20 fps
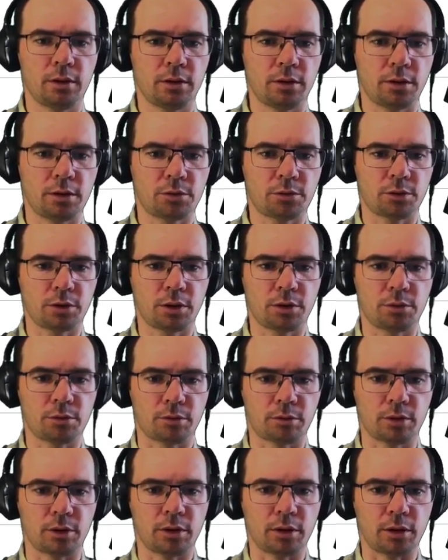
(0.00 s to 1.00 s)
Let's try to
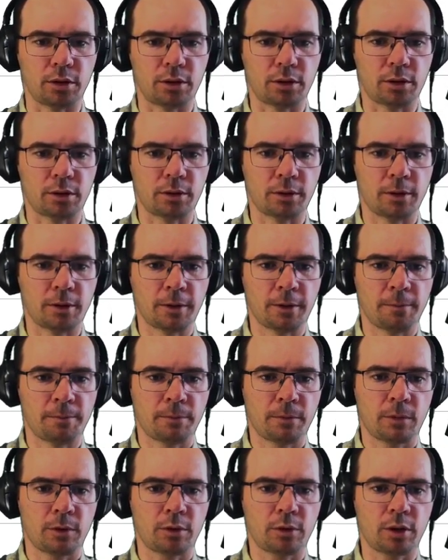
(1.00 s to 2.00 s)
run this.
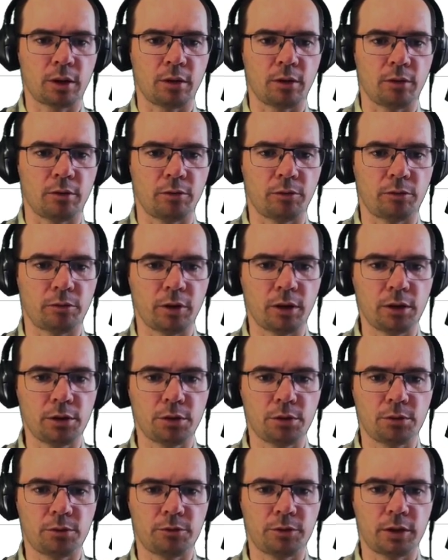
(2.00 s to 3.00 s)
Okay, value
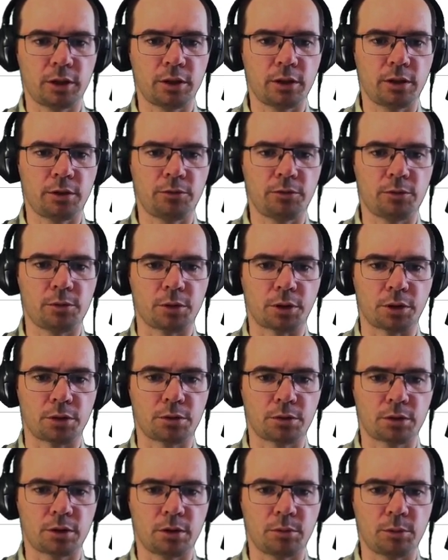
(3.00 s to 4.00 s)
to find is 4,
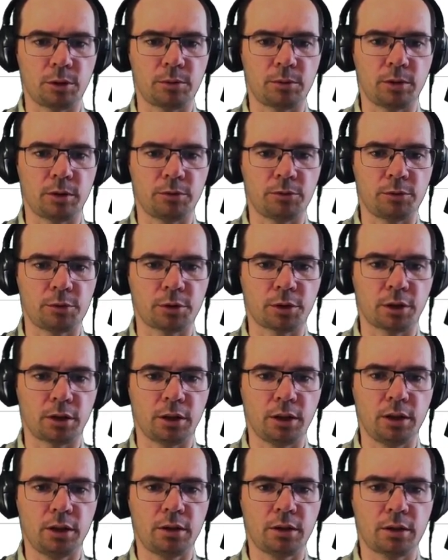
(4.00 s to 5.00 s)
searching between 4 and
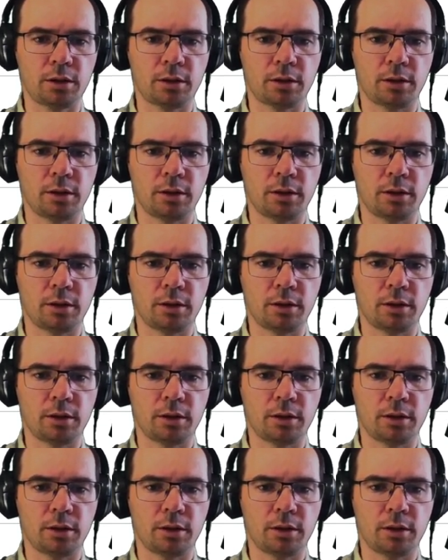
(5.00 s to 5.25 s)
8.